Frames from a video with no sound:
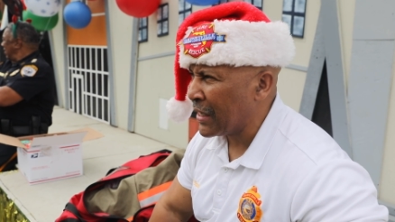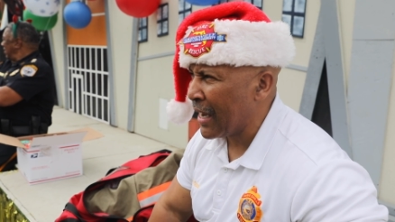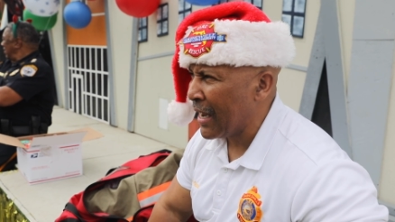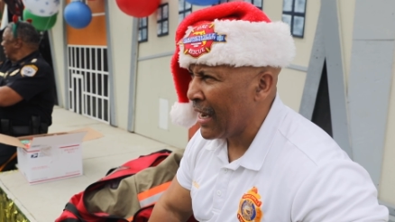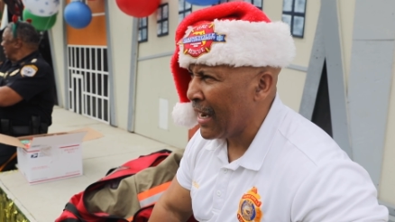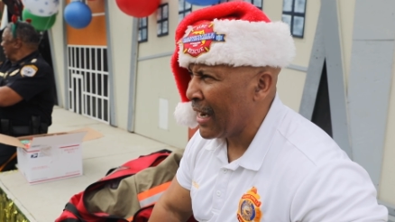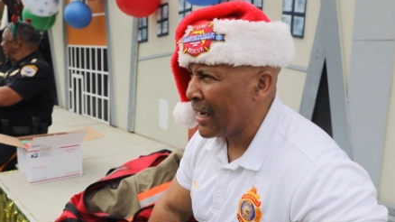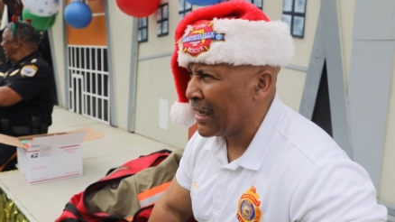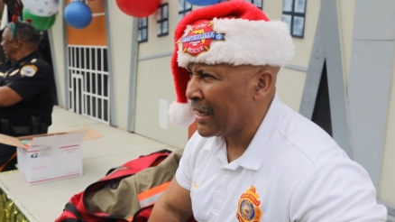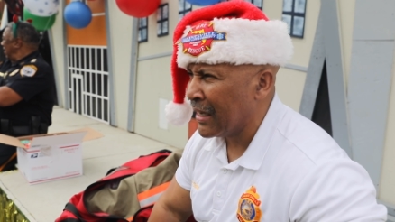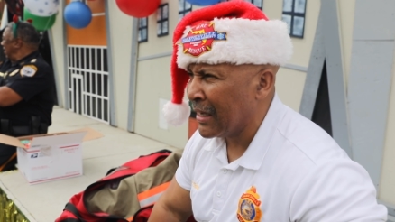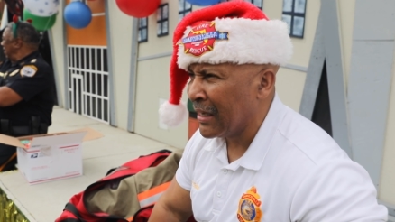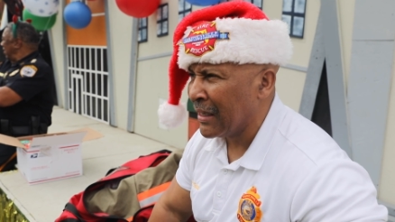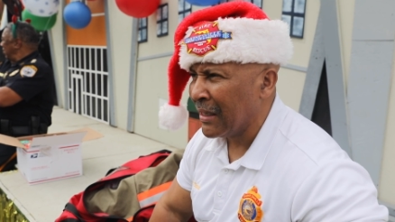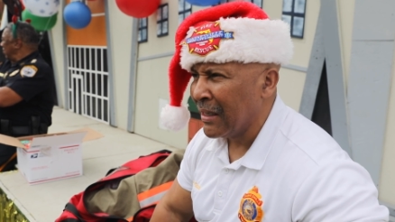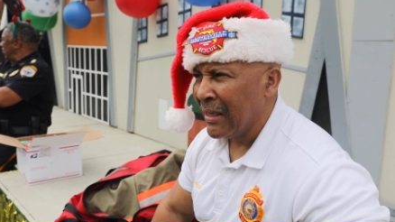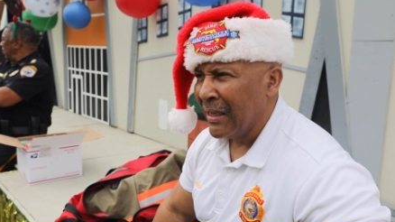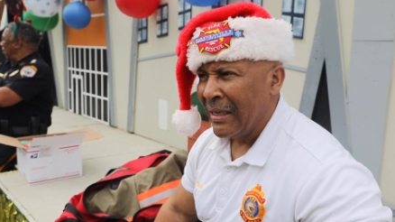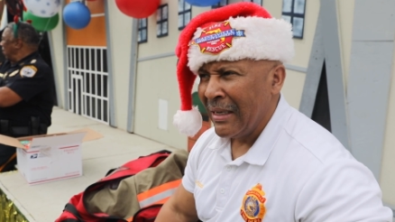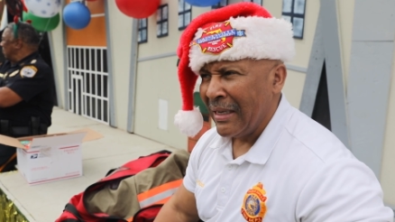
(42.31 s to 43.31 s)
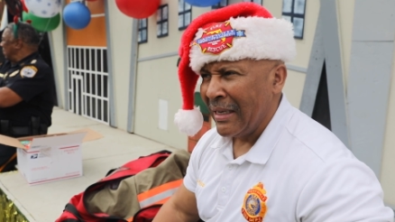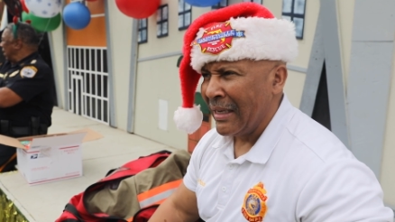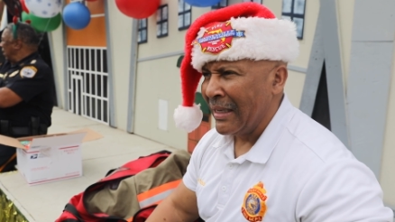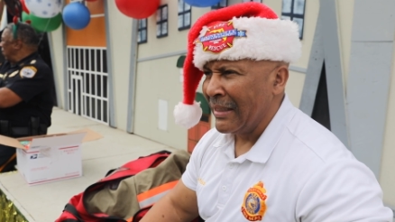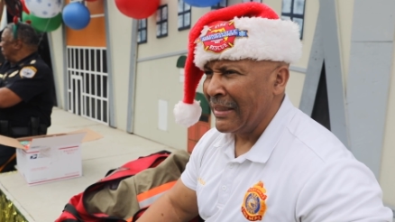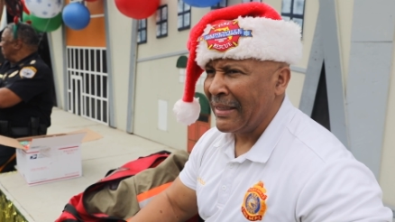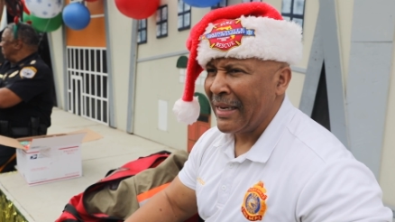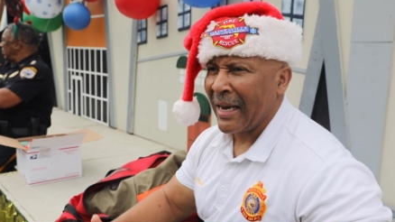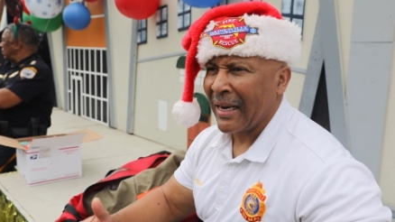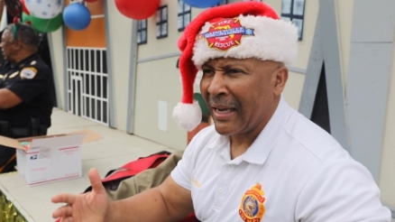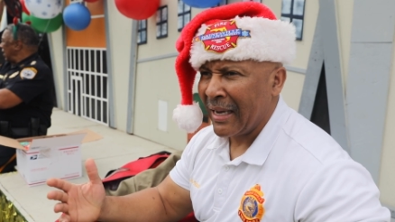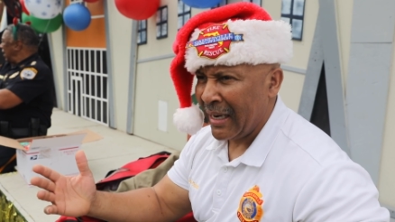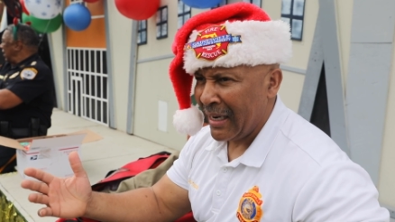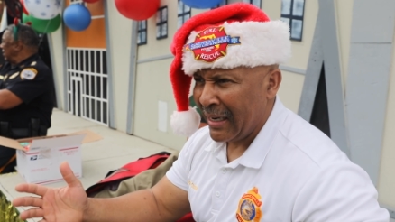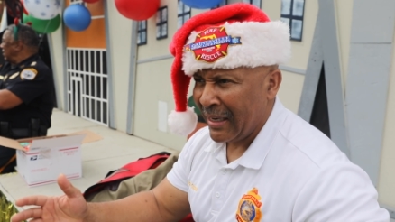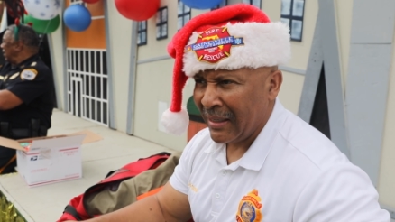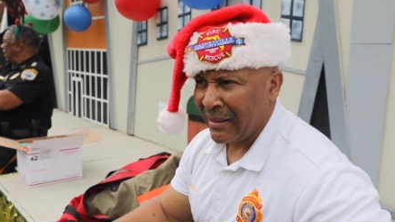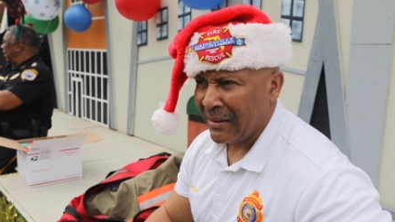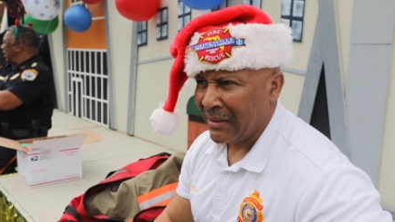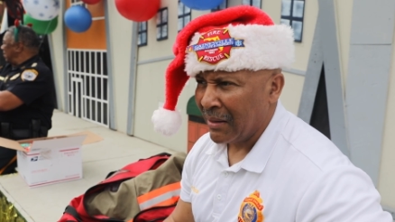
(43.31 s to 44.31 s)
had in, in
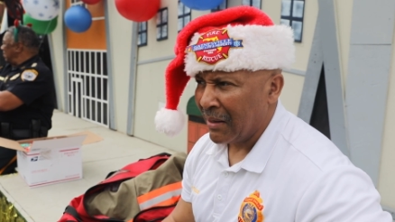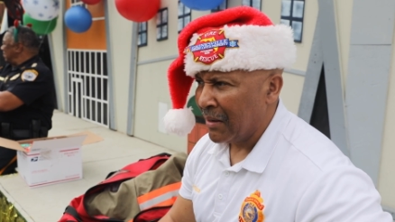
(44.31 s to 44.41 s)
decades.